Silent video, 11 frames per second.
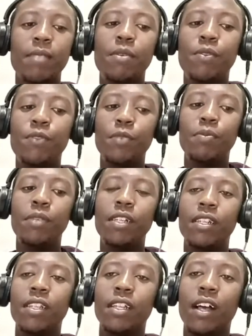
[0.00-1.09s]
before
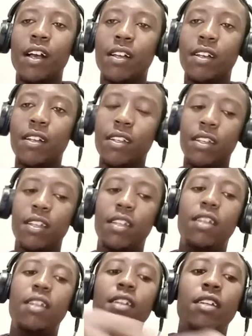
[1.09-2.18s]
building the ark,
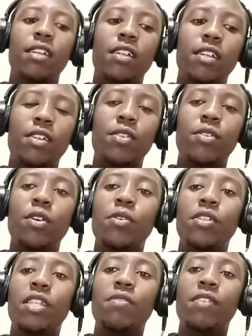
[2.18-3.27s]
Noah
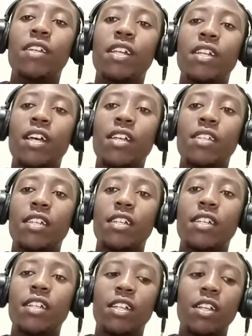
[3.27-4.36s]
was given a task
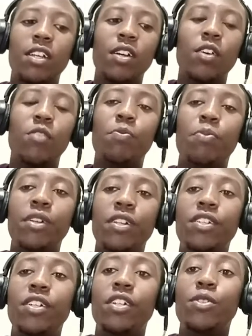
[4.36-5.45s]
of
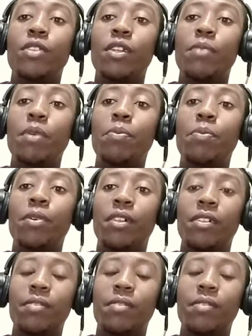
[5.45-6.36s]
preaching to the people.